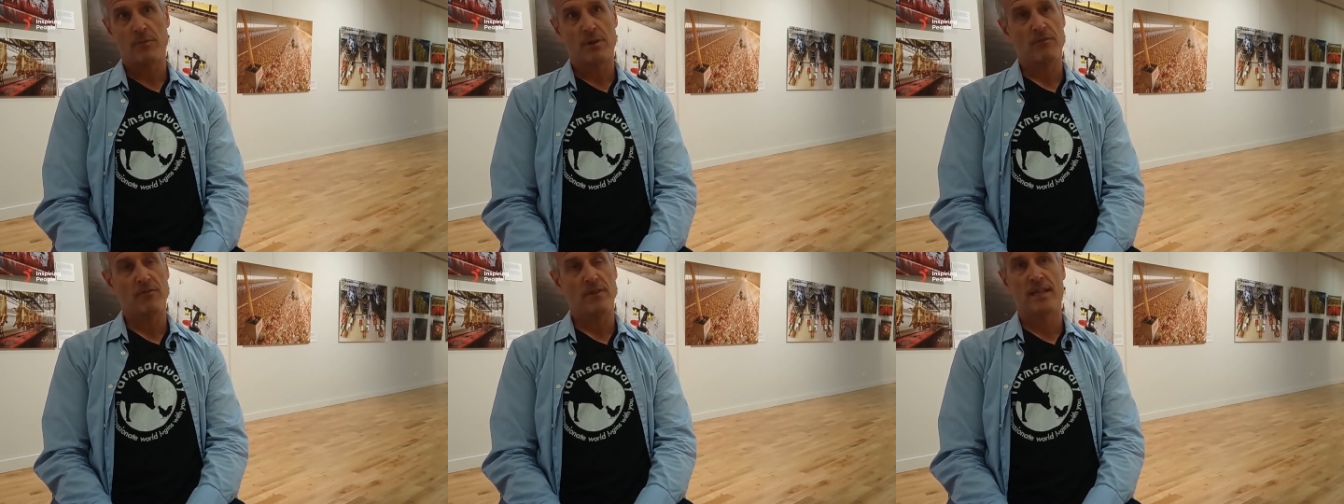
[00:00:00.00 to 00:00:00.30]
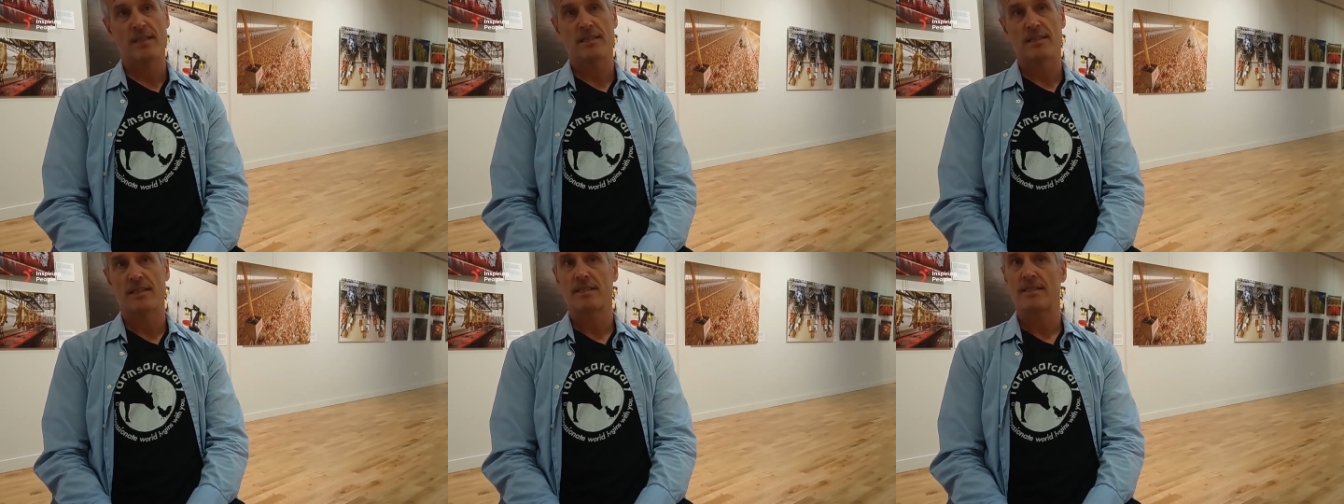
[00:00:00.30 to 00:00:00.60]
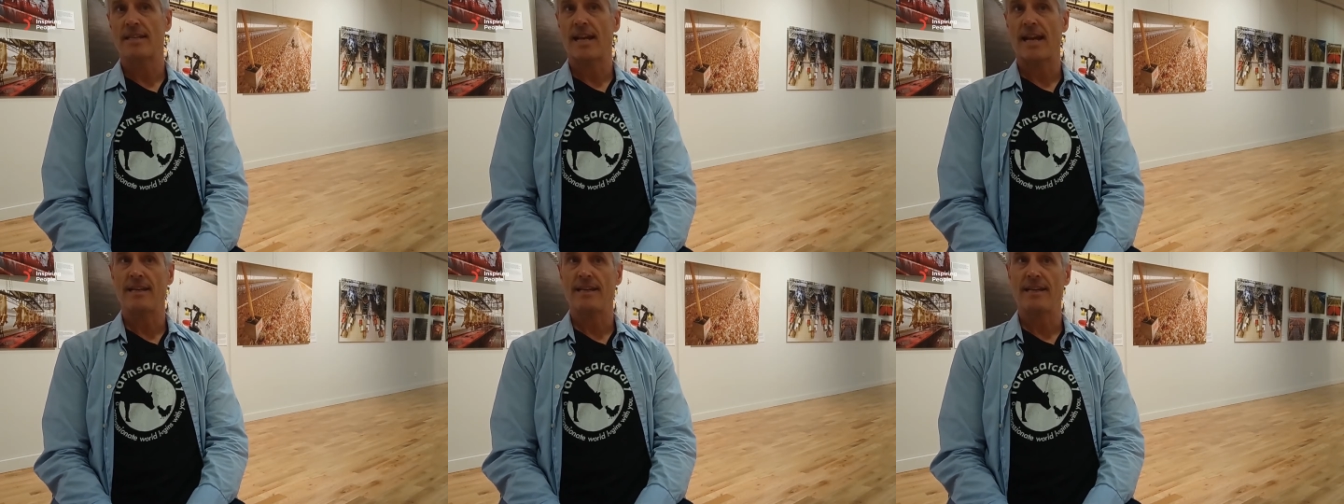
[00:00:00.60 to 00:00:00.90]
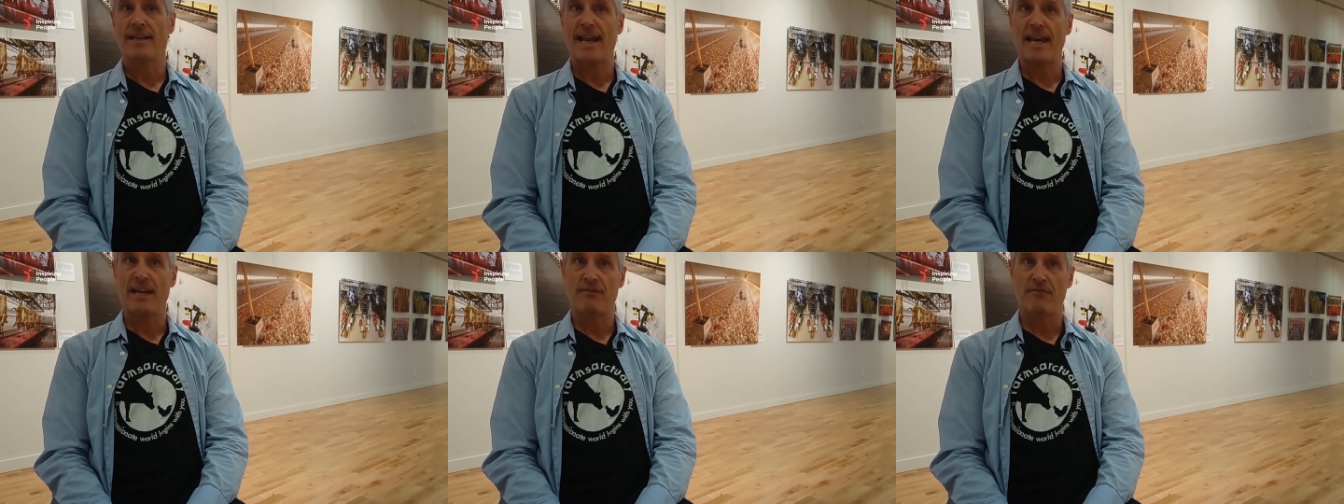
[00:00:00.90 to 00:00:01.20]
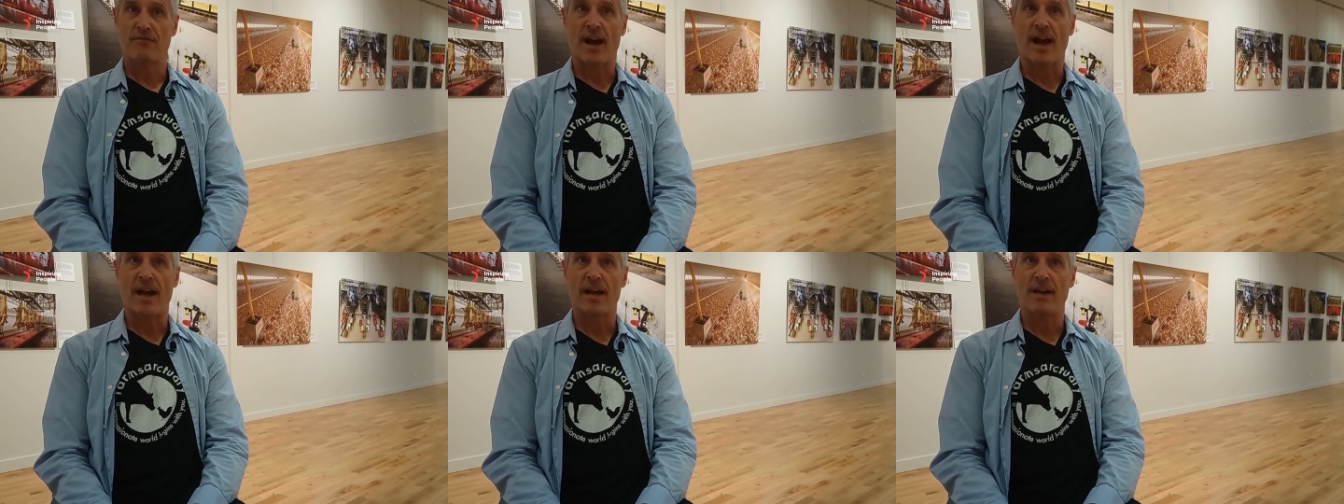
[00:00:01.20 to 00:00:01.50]
vegan since
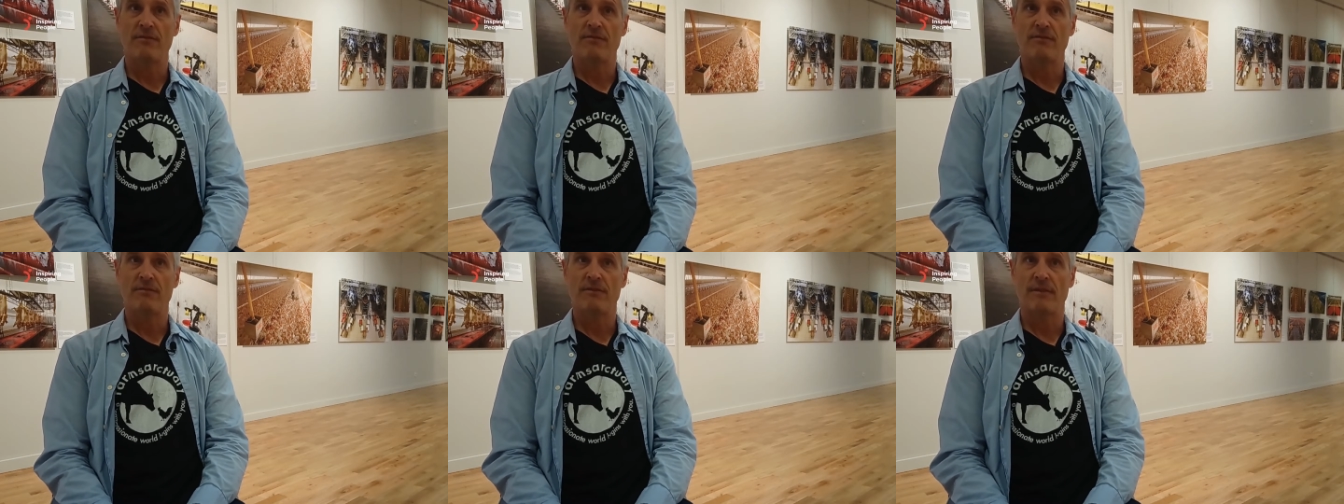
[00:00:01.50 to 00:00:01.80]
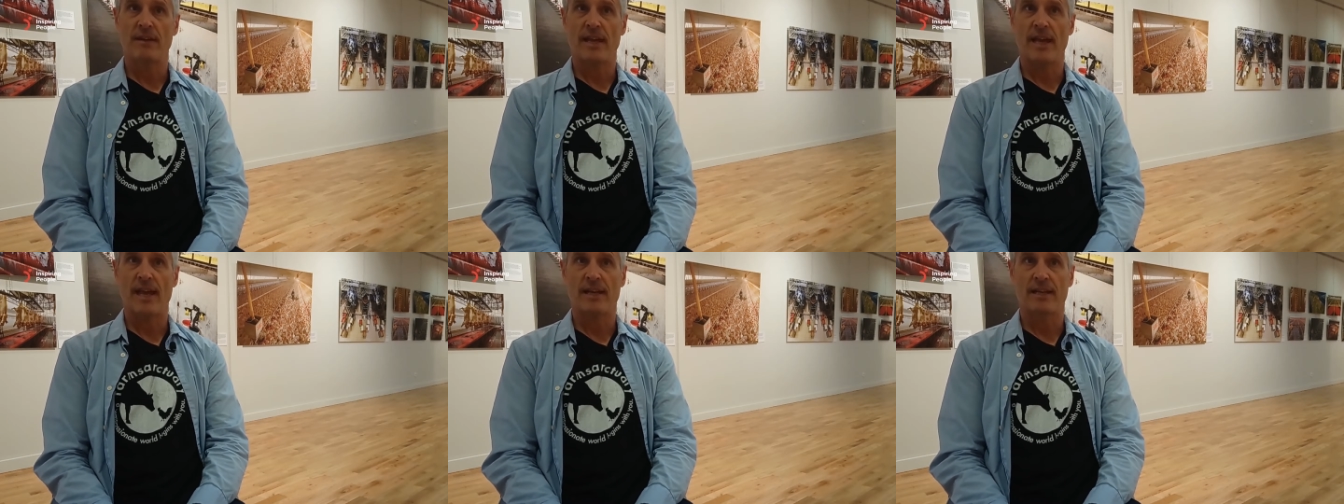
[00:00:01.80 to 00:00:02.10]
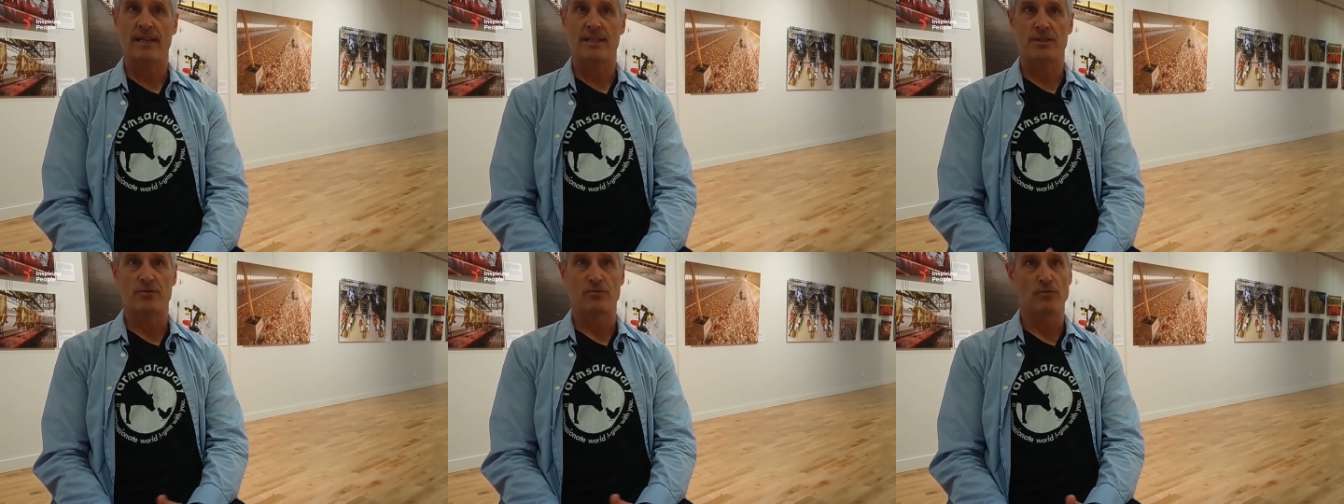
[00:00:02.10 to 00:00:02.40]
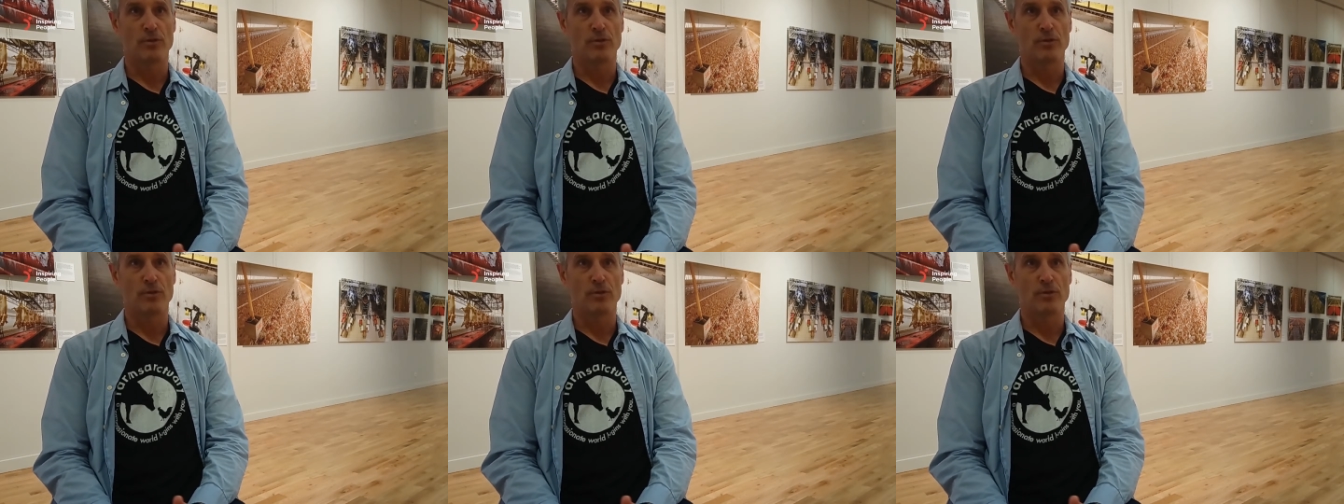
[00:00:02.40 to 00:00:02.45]
1985, and it's